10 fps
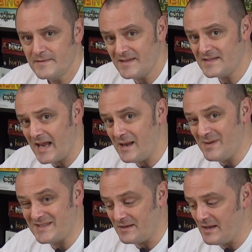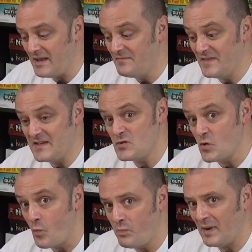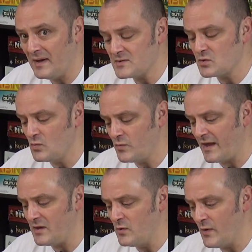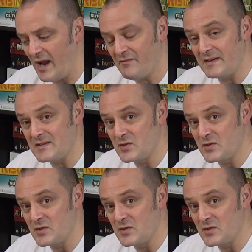So this game is a visual puzzle that you're having